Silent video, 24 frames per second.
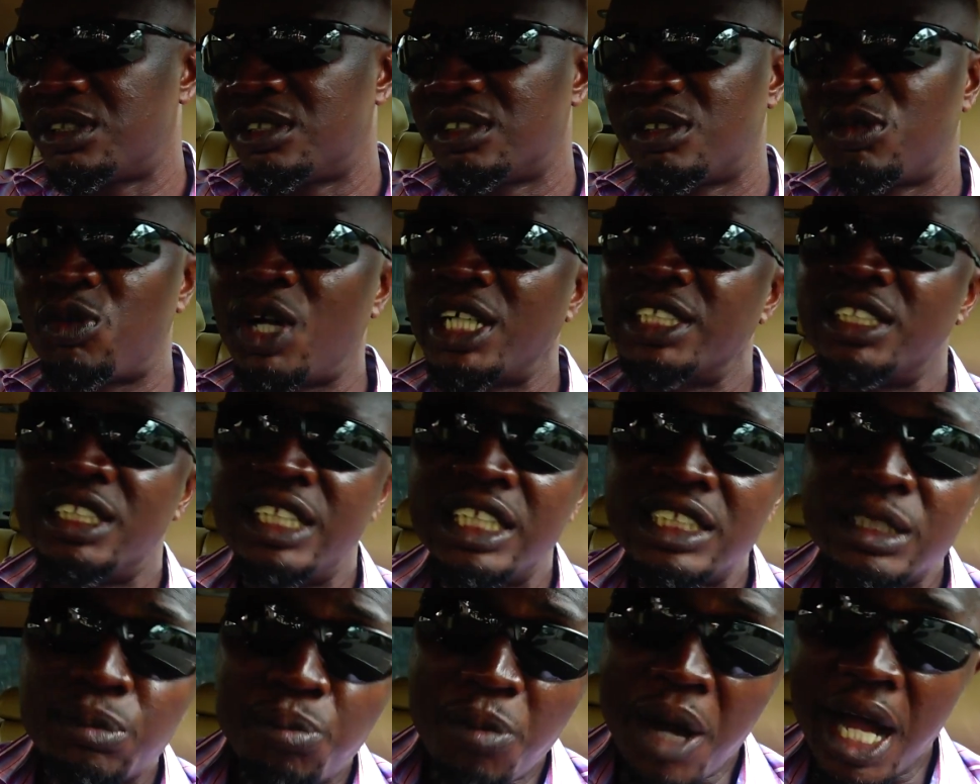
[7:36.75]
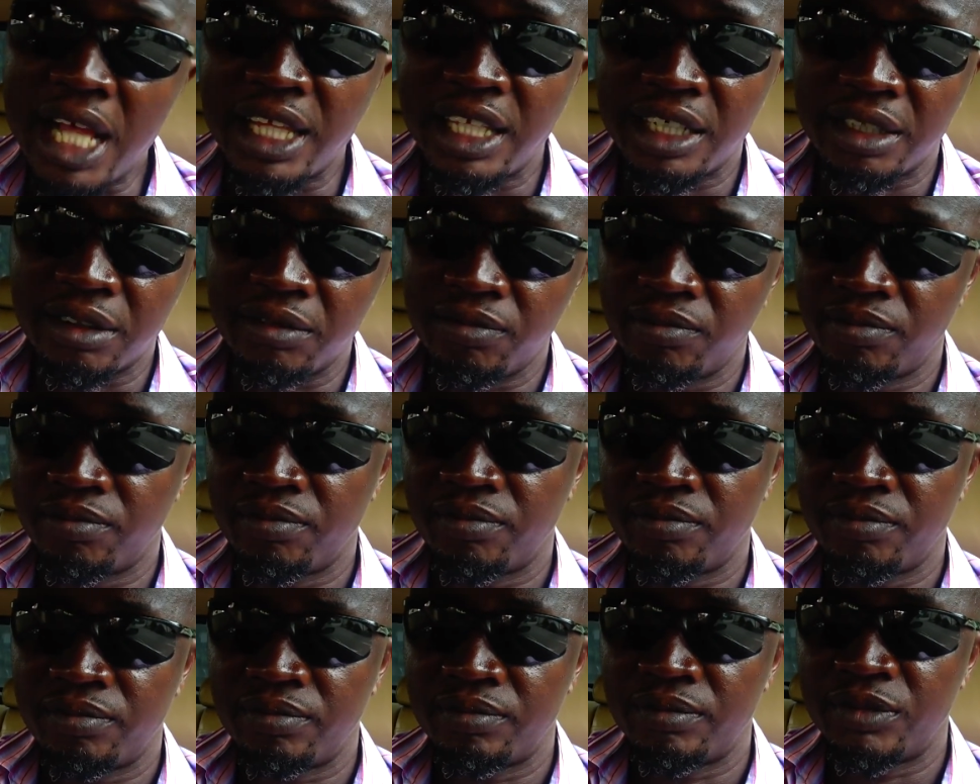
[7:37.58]
It was this morning,
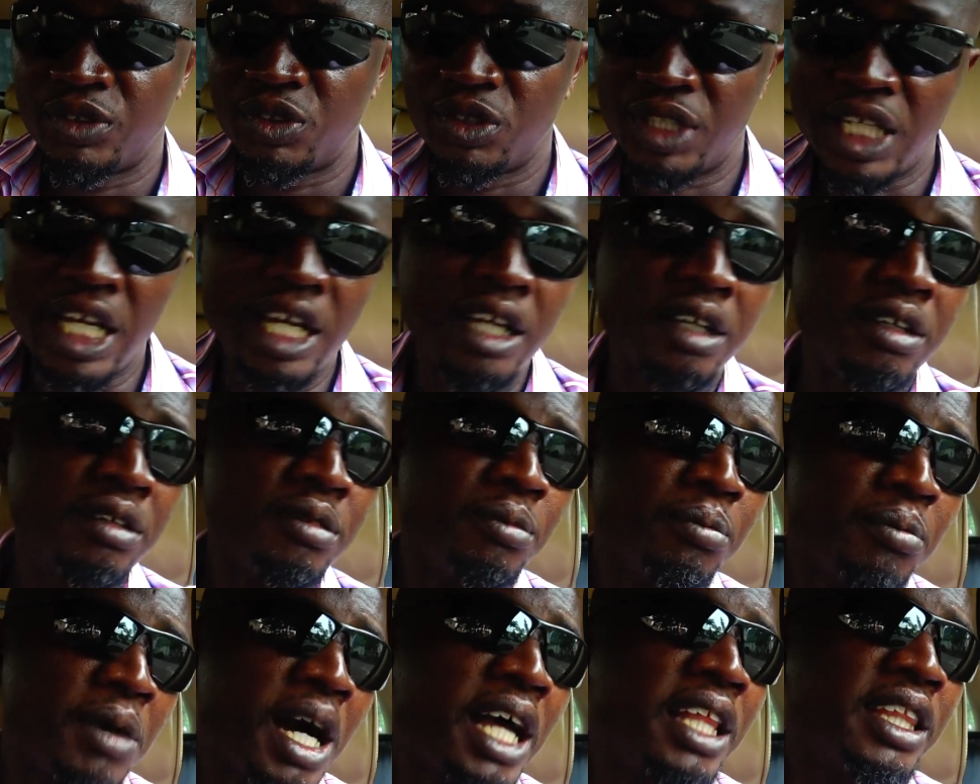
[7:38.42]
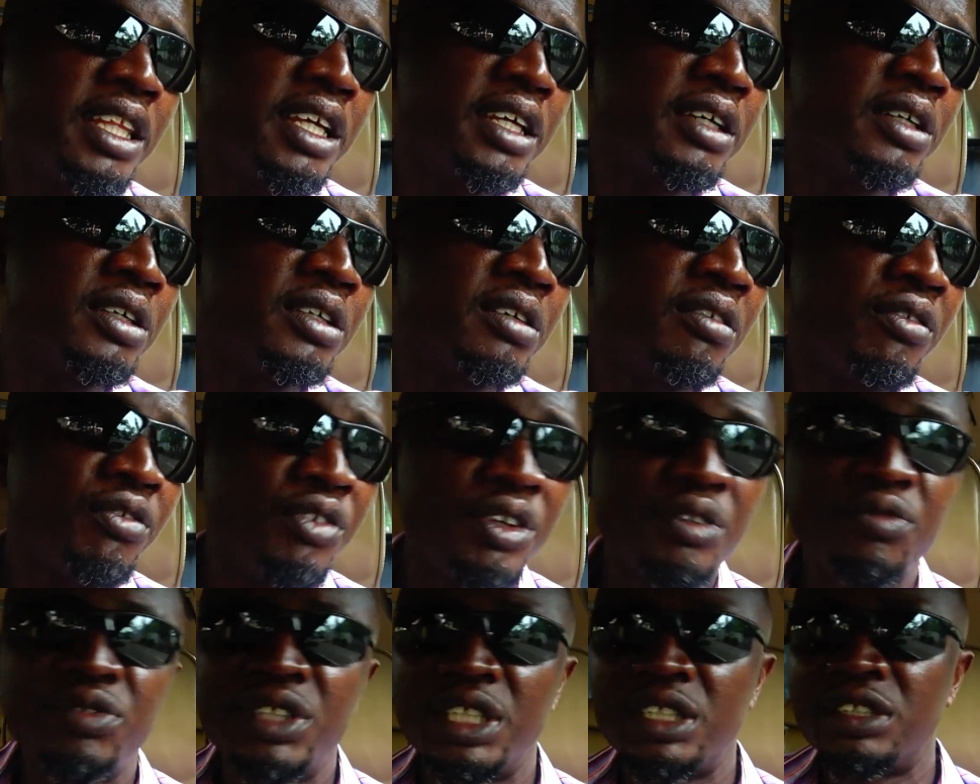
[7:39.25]
today, Monday,
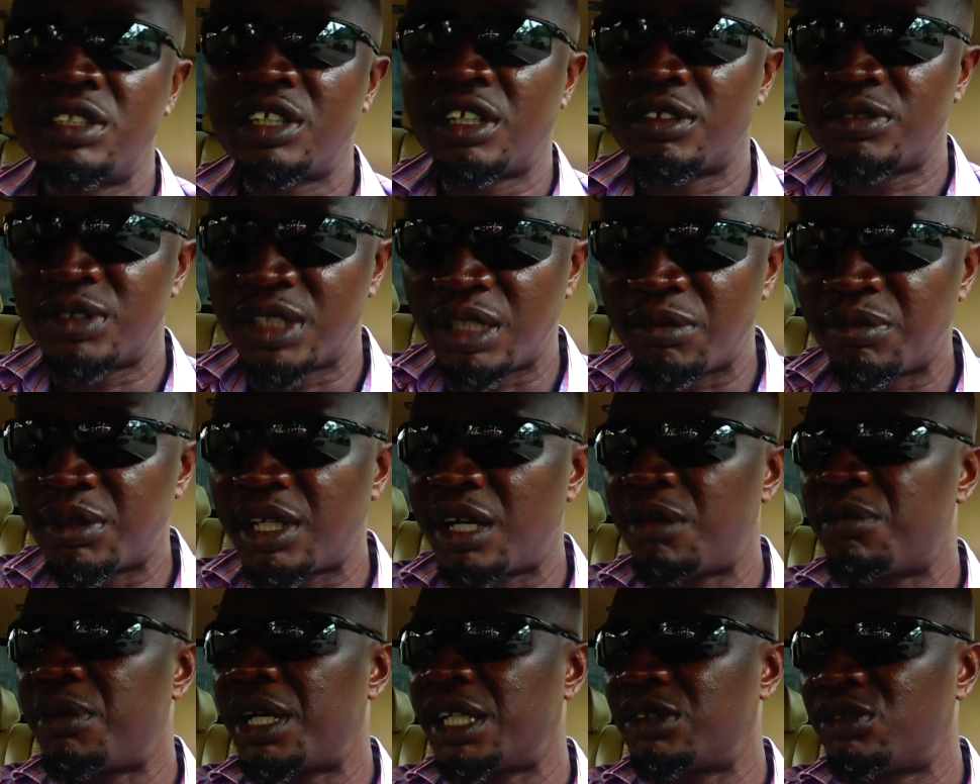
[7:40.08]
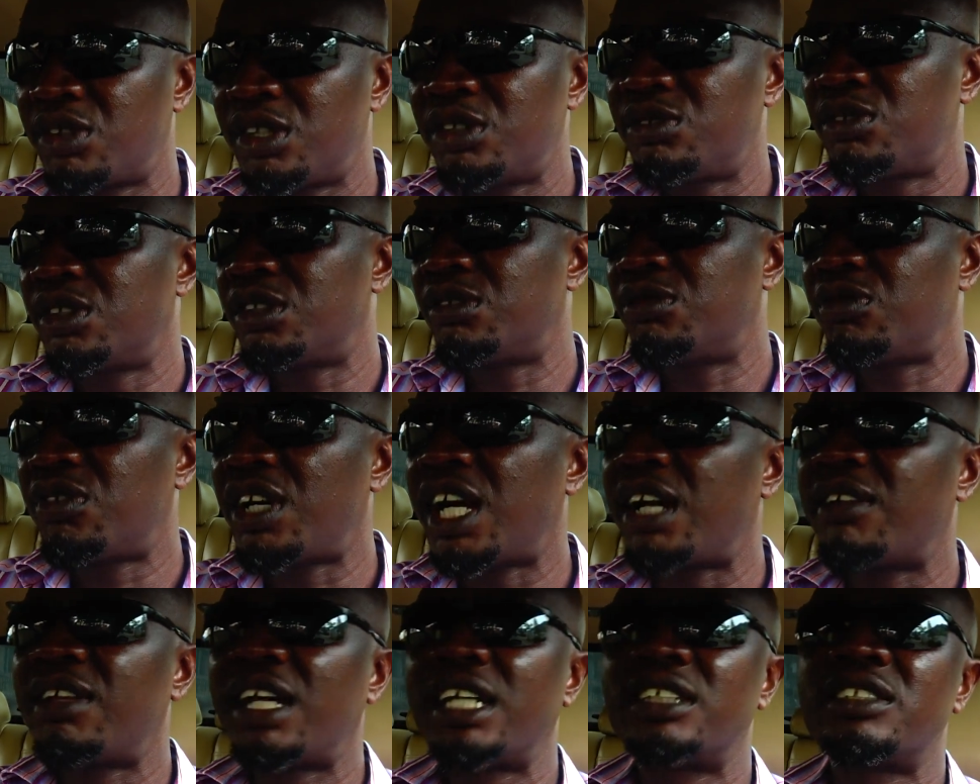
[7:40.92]
15th of September
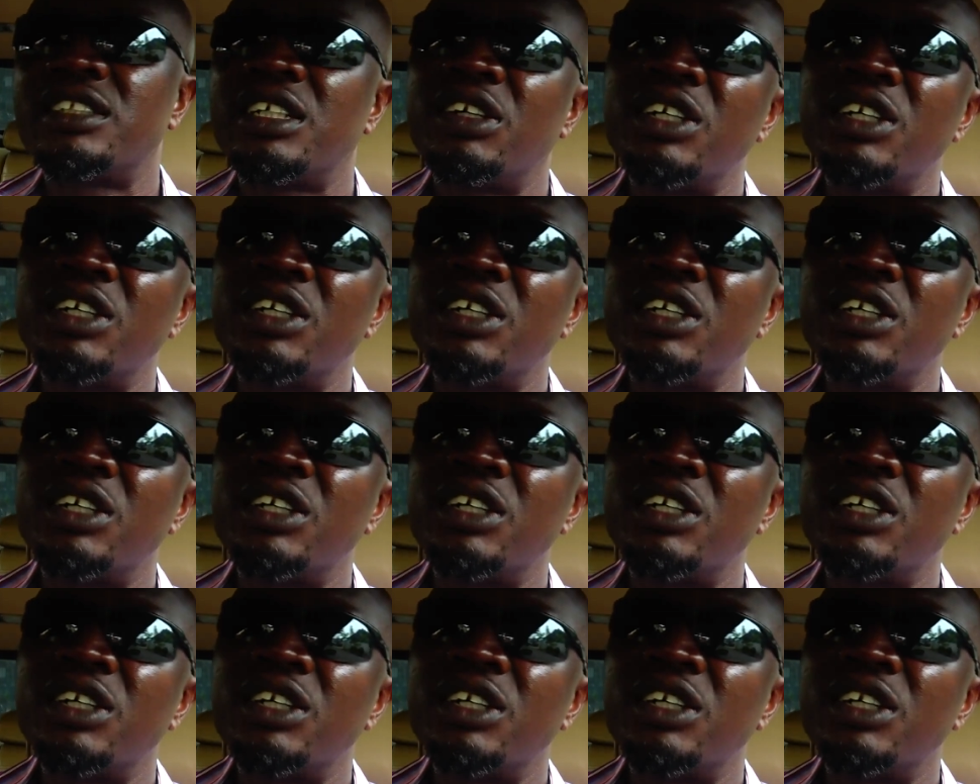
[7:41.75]
2025. I said,